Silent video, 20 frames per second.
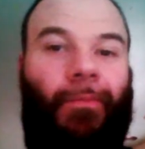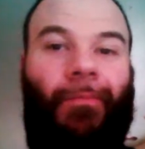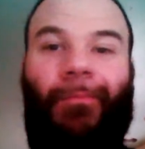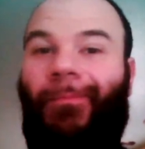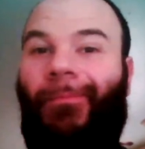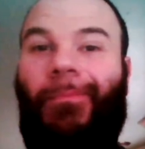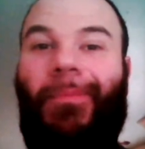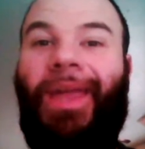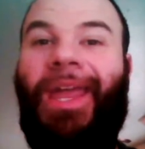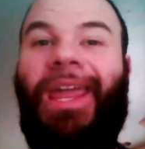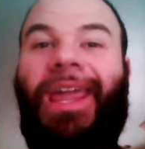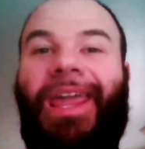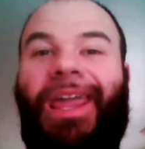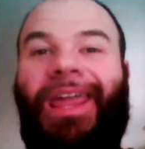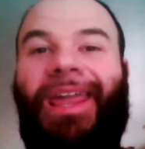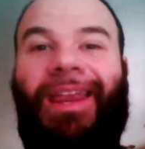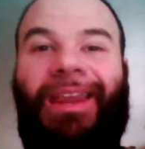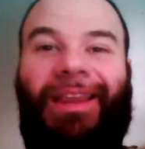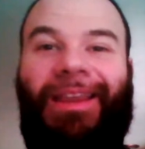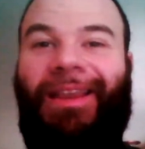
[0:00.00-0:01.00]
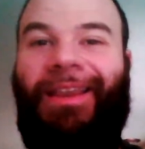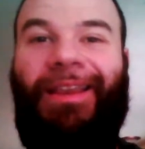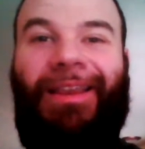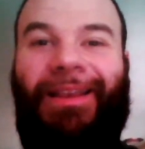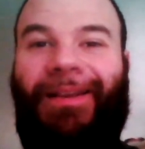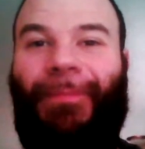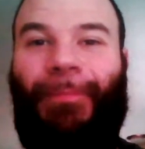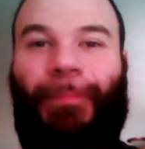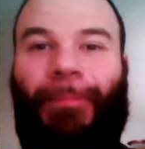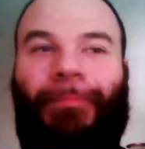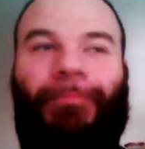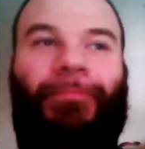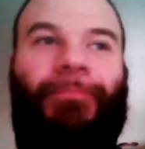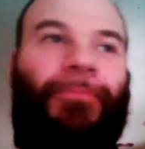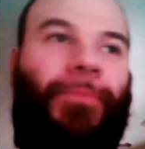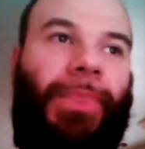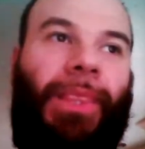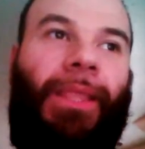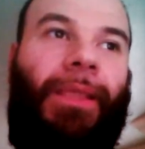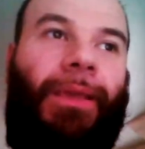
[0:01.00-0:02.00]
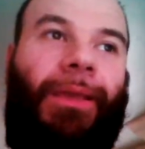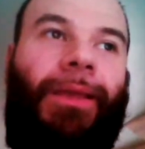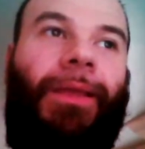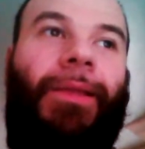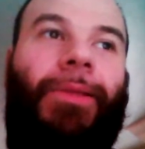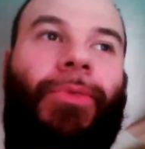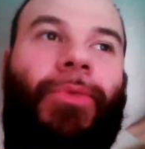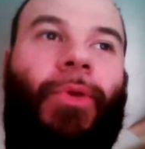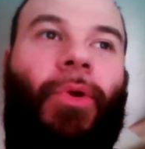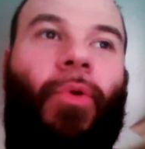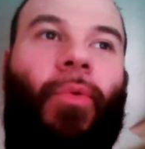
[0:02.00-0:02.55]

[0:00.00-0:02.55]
Man, the